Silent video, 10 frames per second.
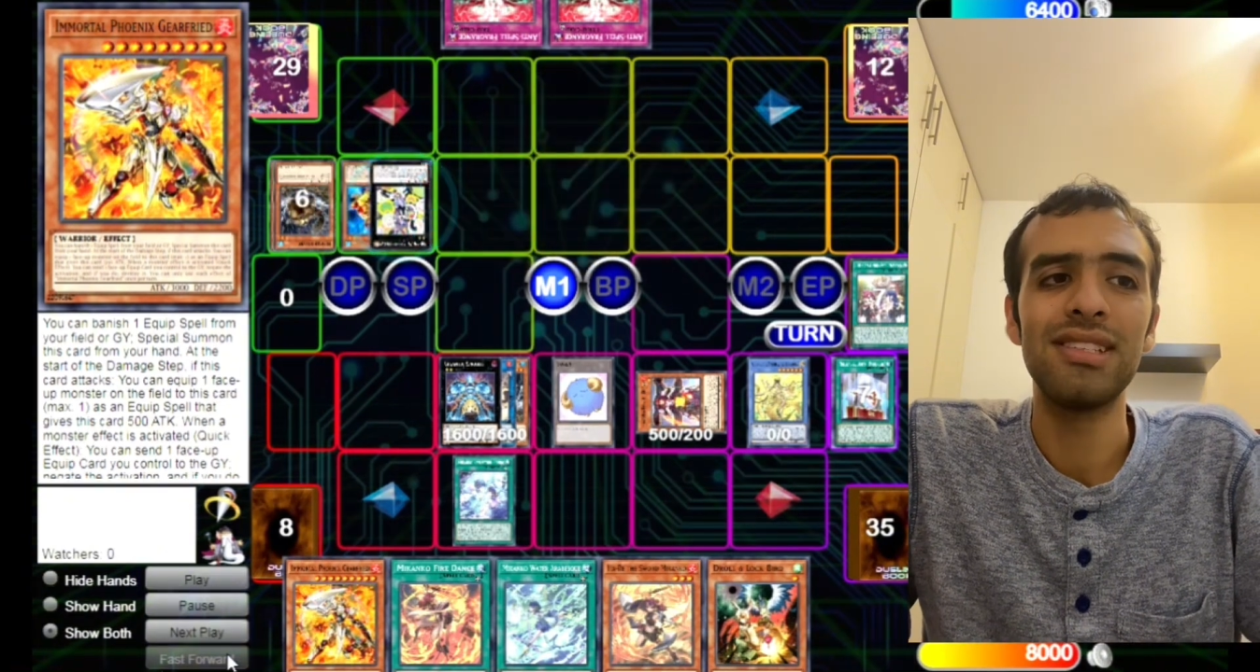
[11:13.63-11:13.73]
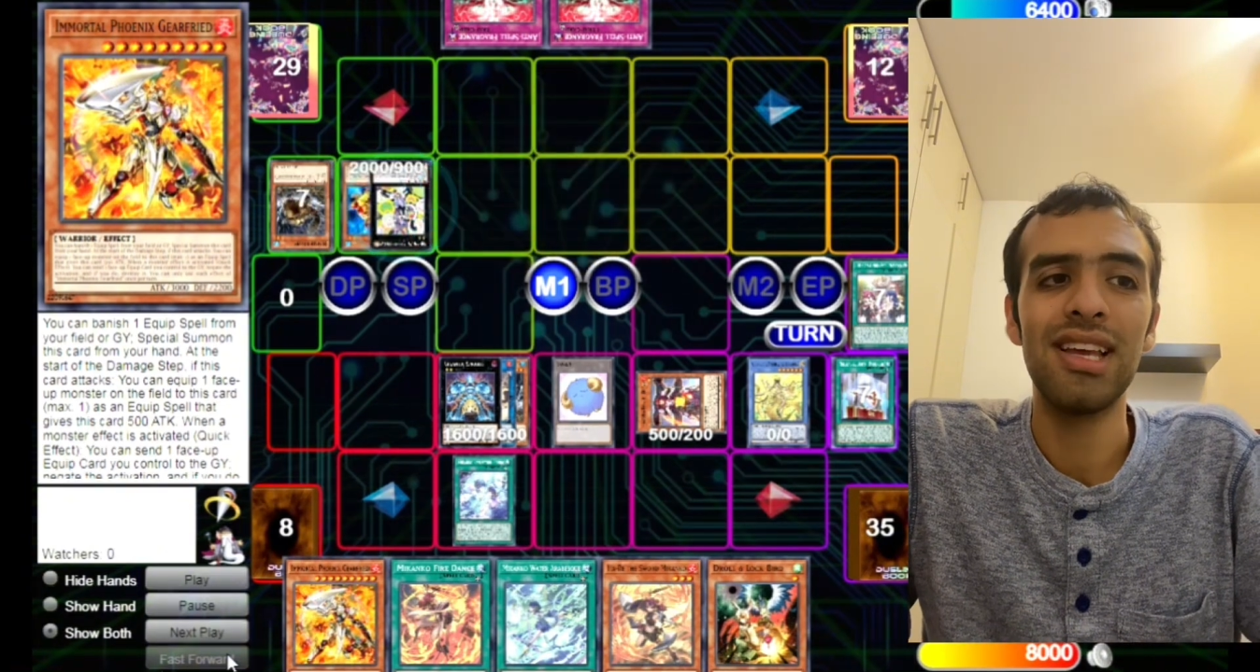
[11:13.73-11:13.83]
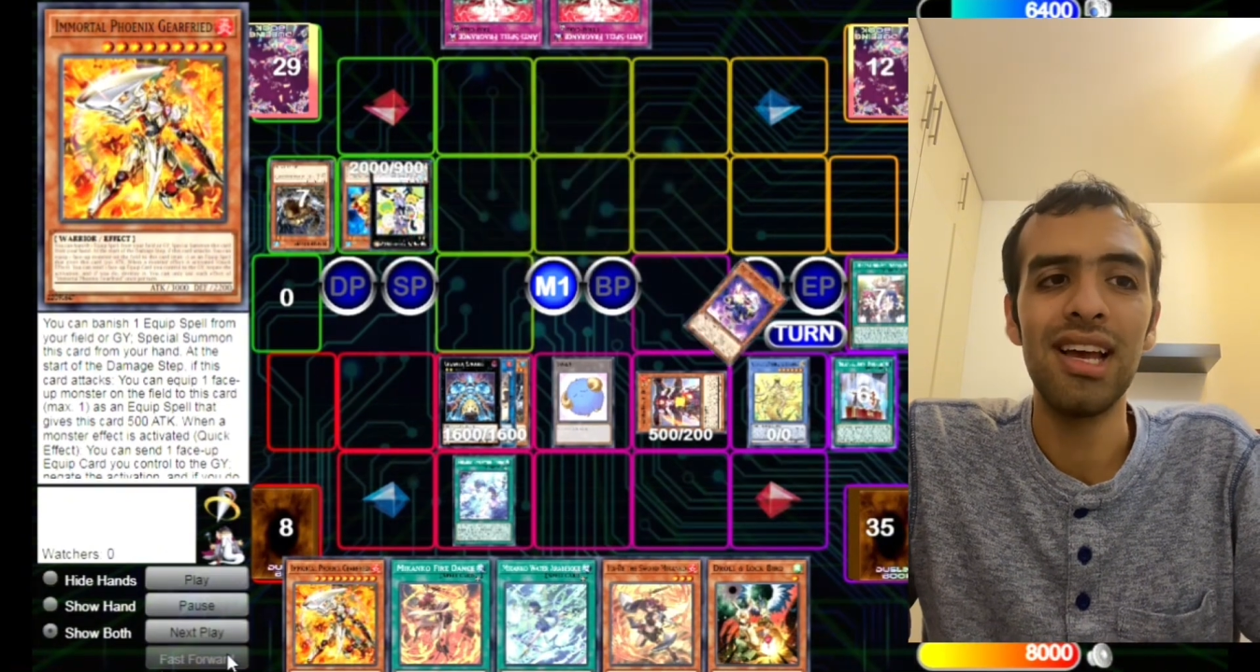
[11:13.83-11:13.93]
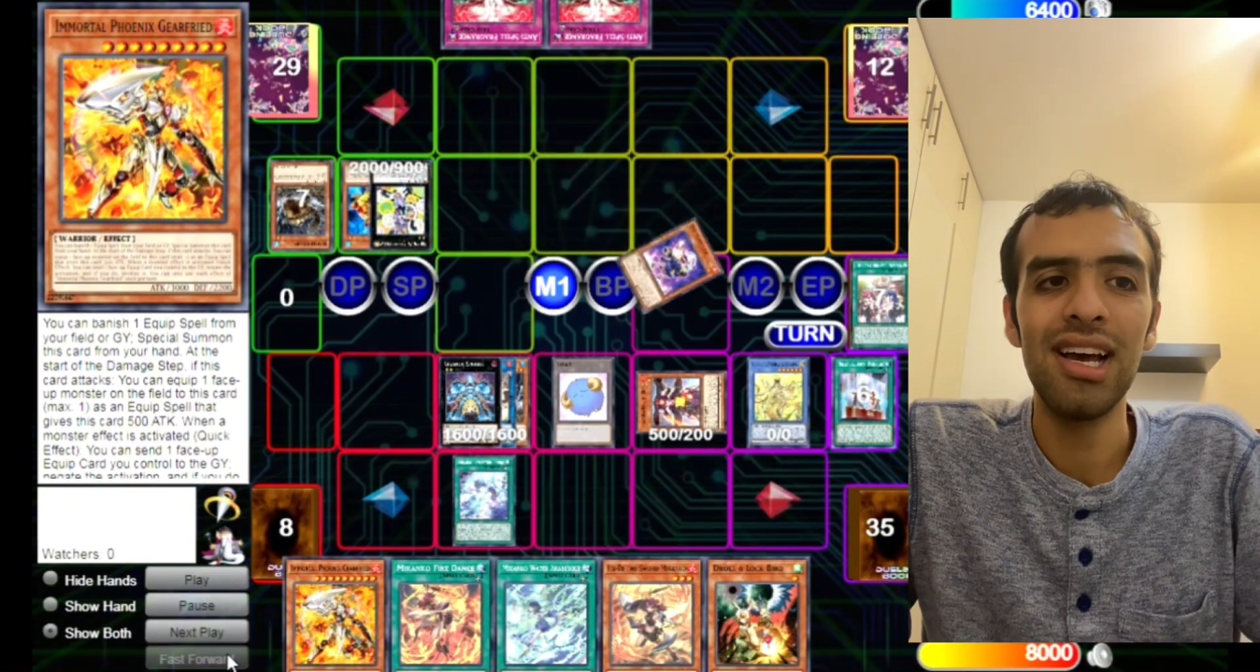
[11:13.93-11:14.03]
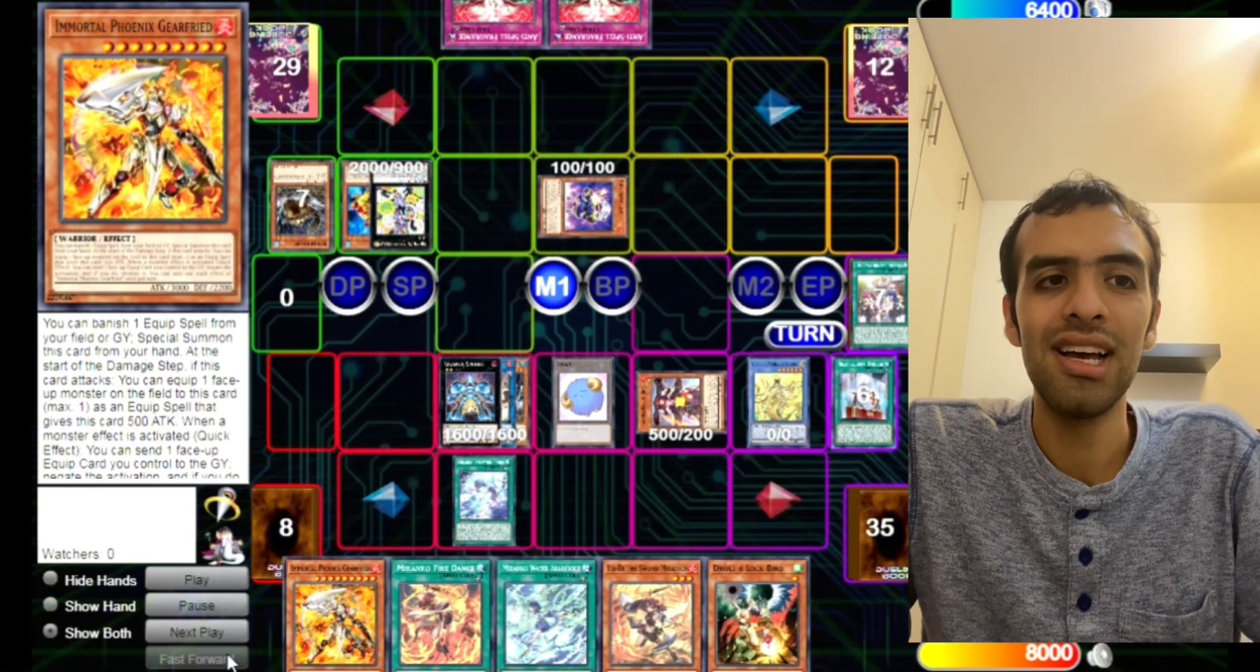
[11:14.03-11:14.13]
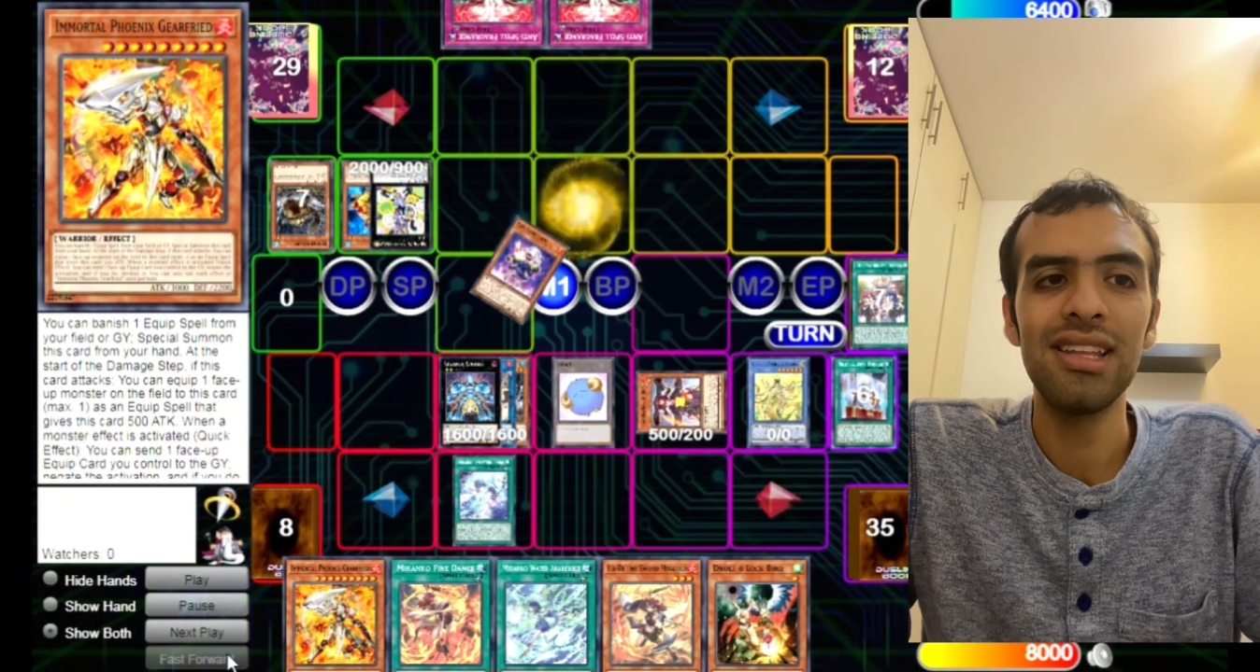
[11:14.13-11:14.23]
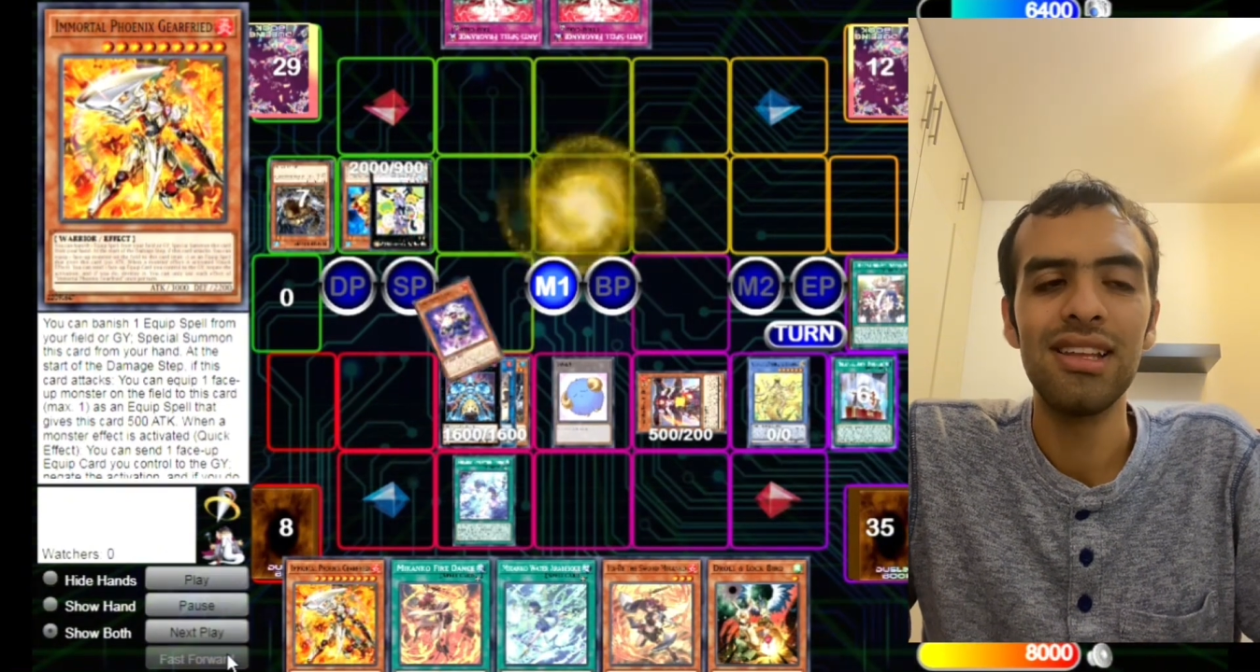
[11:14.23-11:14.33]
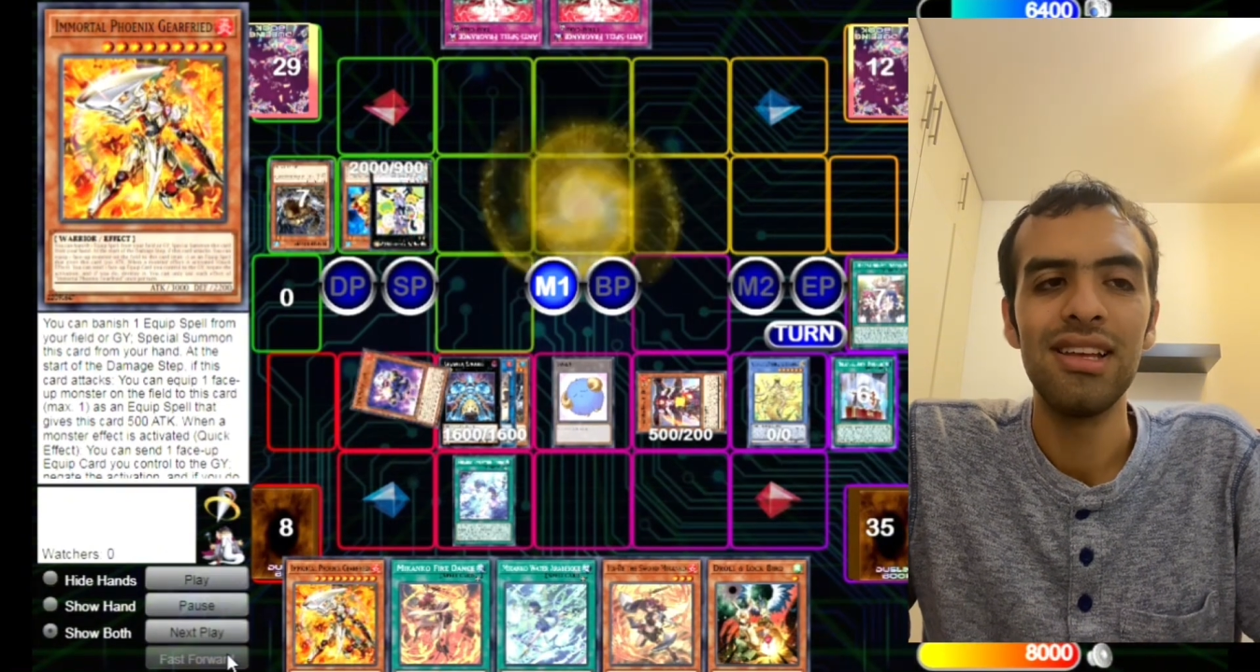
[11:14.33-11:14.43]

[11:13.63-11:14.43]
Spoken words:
Cat.